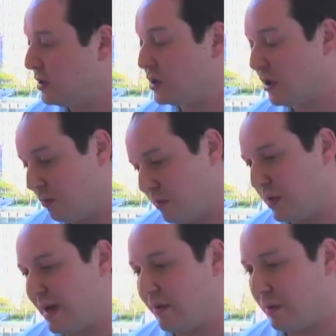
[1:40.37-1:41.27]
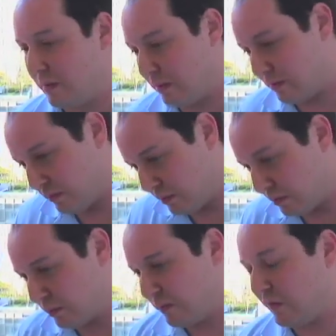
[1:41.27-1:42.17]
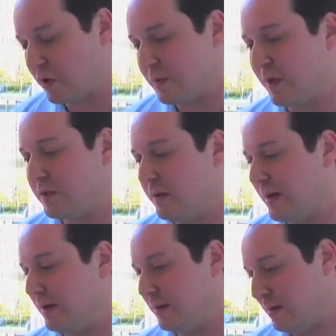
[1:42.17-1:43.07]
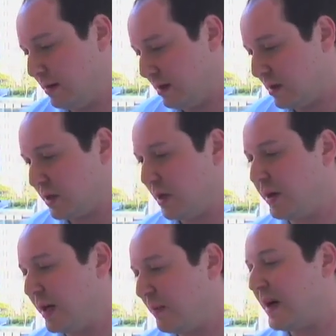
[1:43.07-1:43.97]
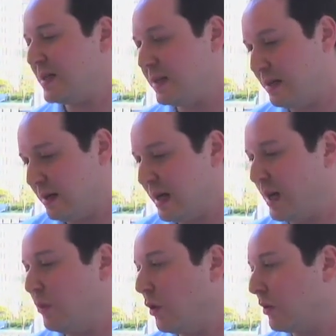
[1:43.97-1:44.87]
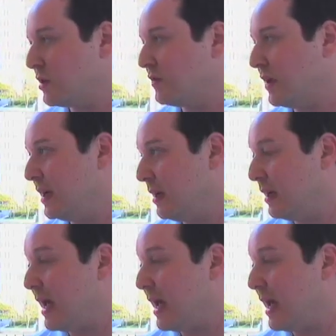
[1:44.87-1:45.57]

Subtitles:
So you have a first month's rent, security deposit, and a broker's fee.